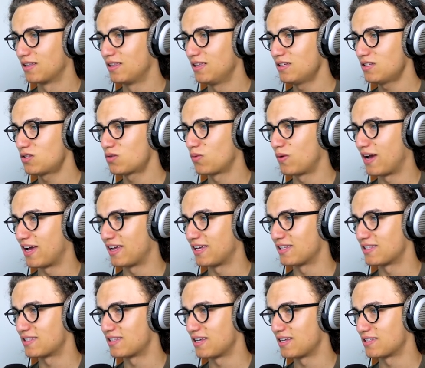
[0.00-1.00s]
This way,
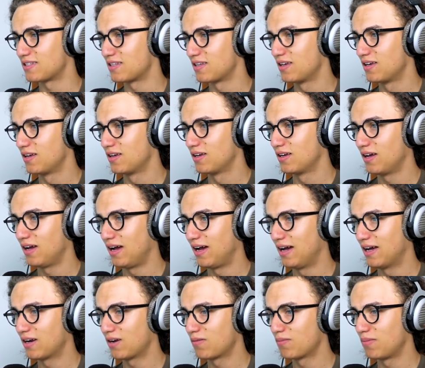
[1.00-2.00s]
it says.
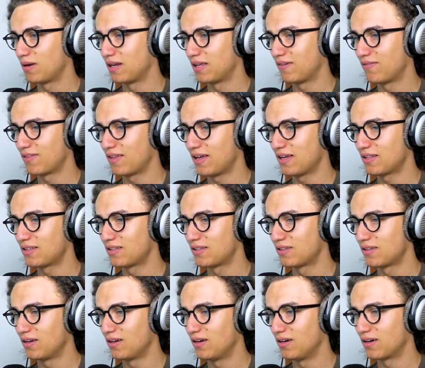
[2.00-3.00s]
I don't believe that.
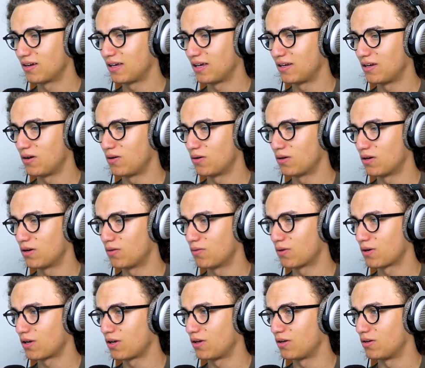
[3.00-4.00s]
Okay, no,
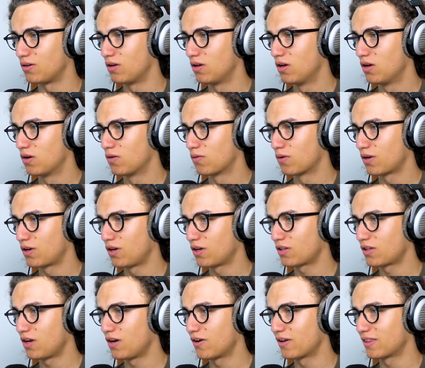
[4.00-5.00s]
we're good. We're
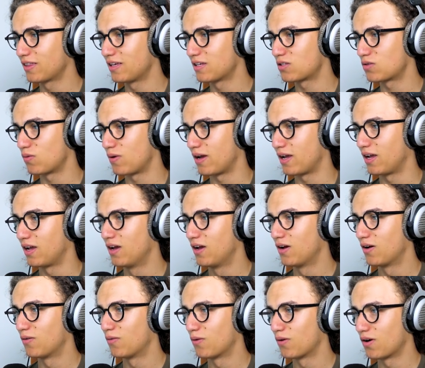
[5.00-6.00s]
good going this way.
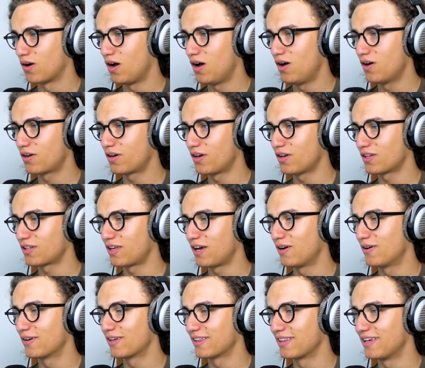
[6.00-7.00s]
We're all good
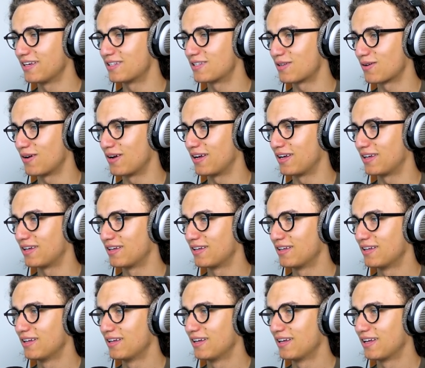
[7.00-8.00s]
going this way.
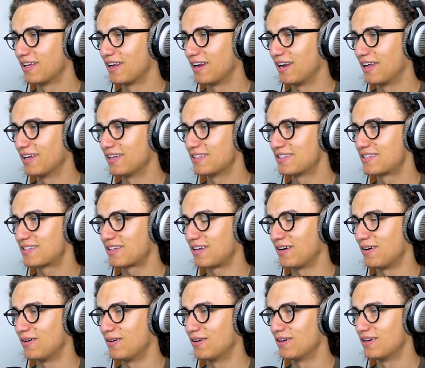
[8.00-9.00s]
Let's
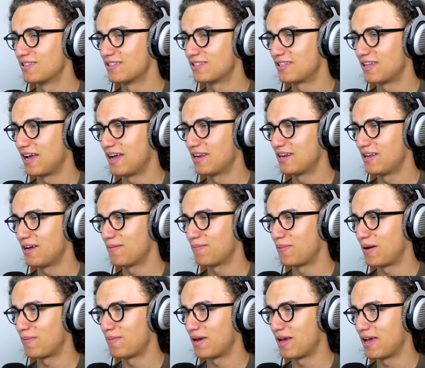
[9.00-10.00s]
go. Stand up,
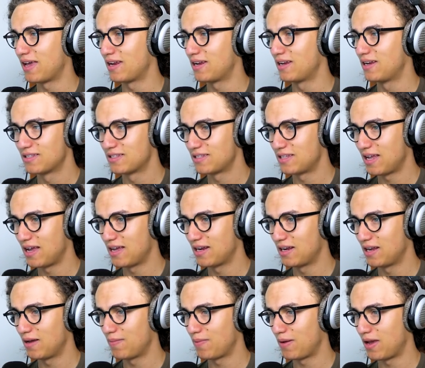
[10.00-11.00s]
my man.
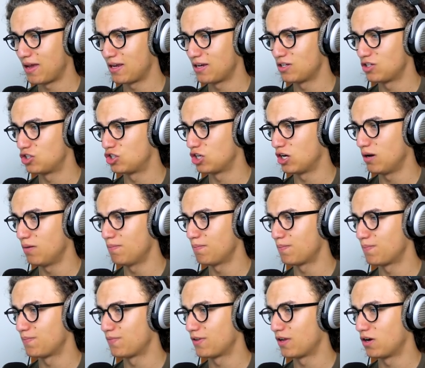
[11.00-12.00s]
Stand up and jump
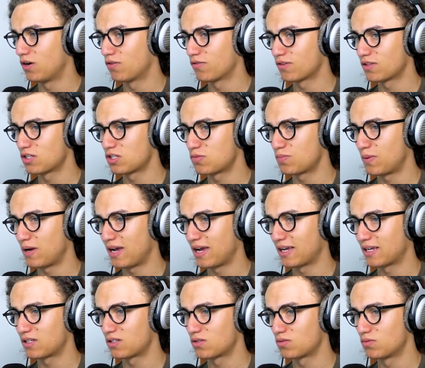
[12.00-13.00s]
over the
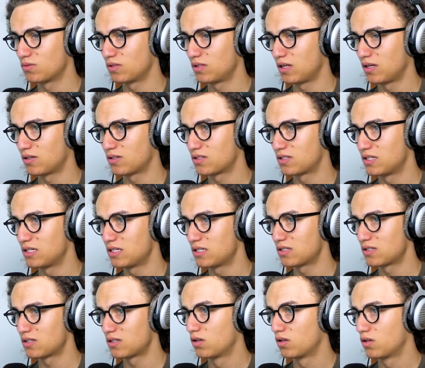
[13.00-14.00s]
spikes. What the hell's
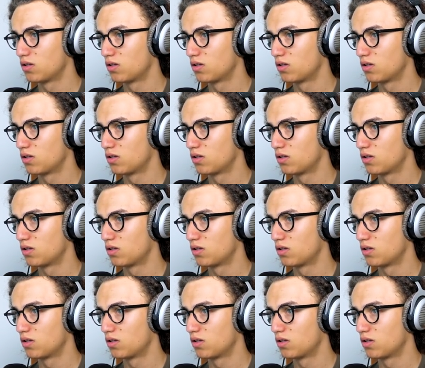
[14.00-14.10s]
this?